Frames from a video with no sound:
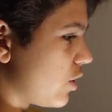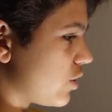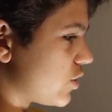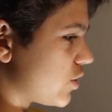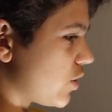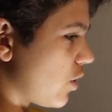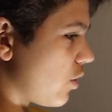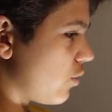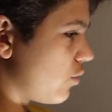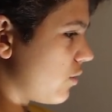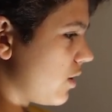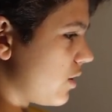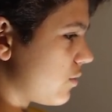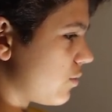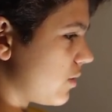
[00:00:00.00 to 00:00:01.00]
So
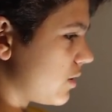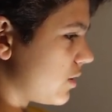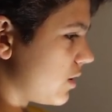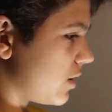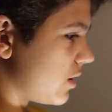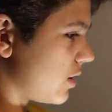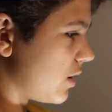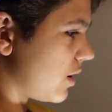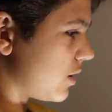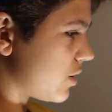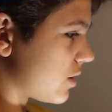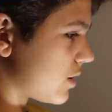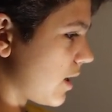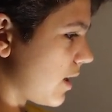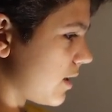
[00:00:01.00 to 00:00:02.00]
this one, it
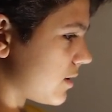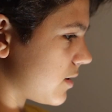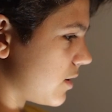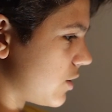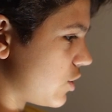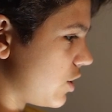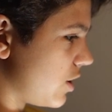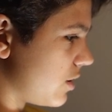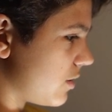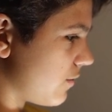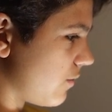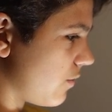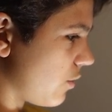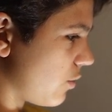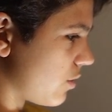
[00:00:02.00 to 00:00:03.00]
just has the cheese
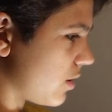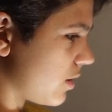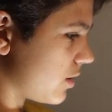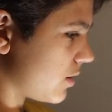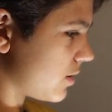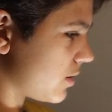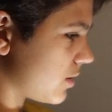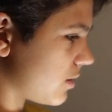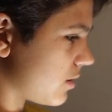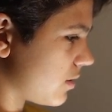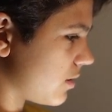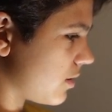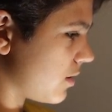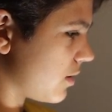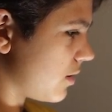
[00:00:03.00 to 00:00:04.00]
in focus.
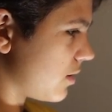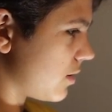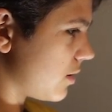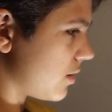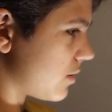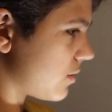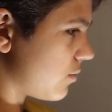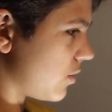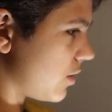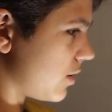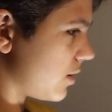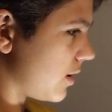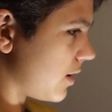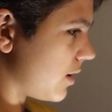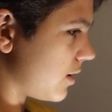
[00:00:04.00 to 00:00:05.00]
This
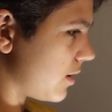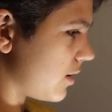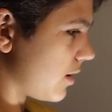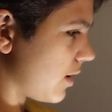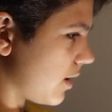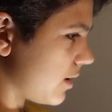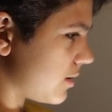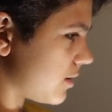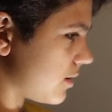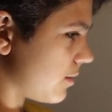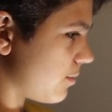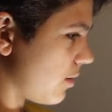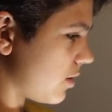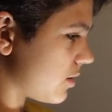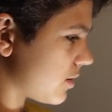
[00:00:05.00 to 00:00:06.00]
one, it has the
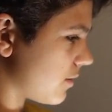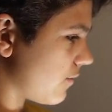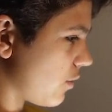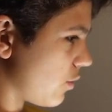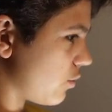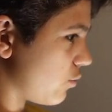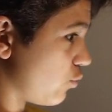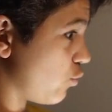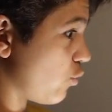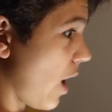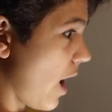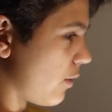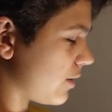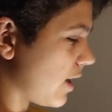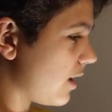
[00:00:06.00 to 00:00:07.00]
pasta in focus.
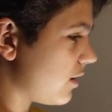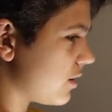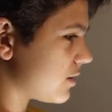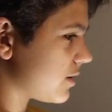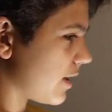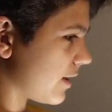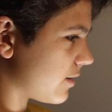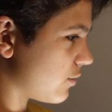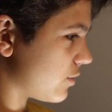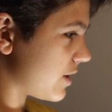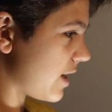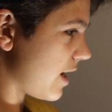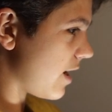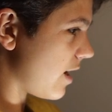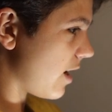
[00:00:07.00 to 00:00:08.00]
Wow, that looks like
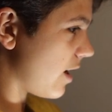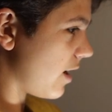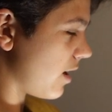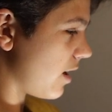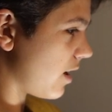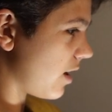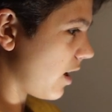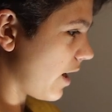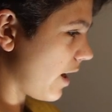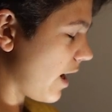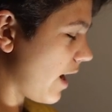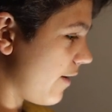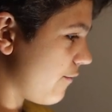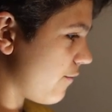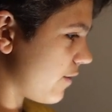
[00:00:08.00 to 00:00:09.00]
there's
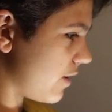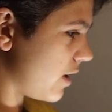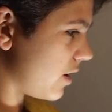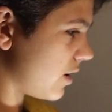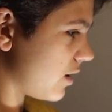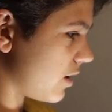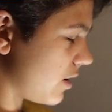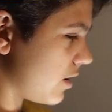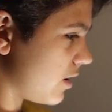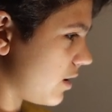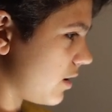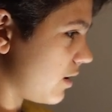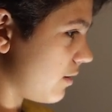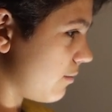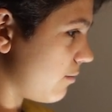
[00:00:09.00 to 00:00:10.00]
infinite
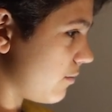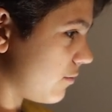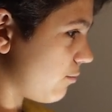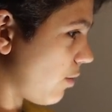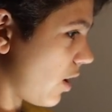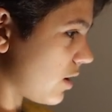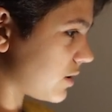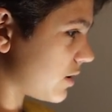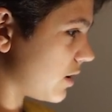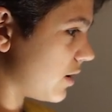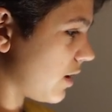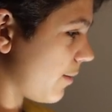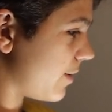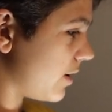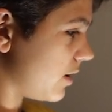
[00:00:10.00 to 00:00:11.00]

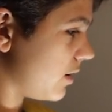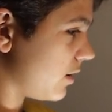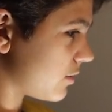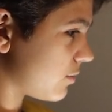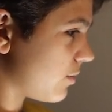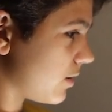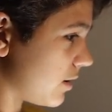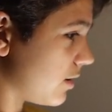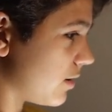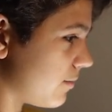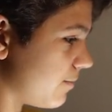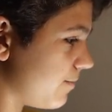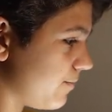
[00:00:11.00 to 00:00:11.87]
pasta. I mean, it looks really good.